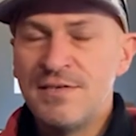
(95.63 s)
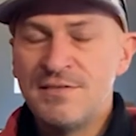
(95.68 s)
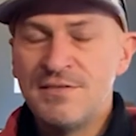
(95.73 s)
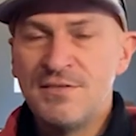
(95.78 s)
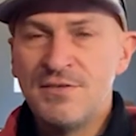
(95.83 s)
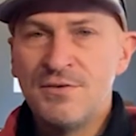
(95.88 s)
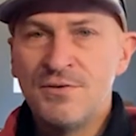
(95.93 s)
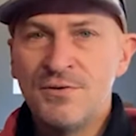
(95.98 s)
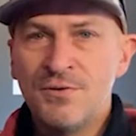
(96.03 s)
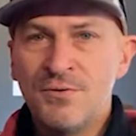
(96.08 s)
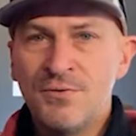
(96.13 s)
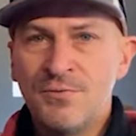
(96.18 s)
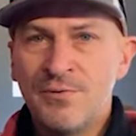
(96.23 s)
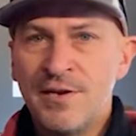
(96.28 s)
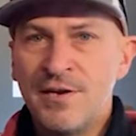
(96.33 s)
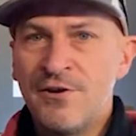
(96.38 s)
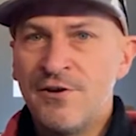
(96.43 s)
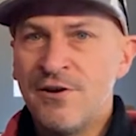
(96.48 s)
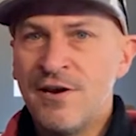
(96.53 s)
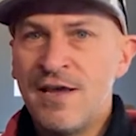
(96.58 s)
to
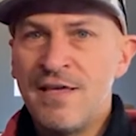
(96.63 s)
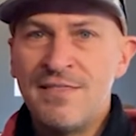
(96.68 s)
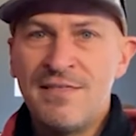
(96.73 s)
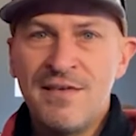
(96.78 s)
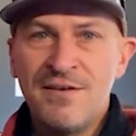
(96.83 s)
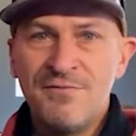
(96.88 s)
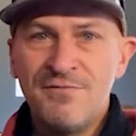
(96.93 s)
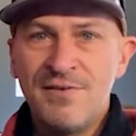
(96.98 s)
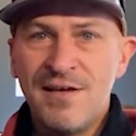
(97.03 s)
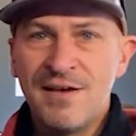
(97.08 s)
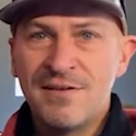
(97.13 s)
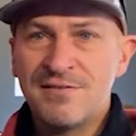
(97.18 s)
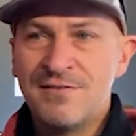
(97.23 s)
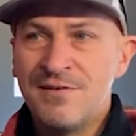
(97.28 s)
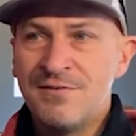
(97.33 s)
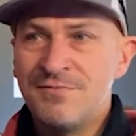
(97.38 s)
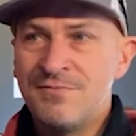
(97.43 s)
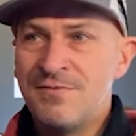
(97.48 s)
recreate the effect of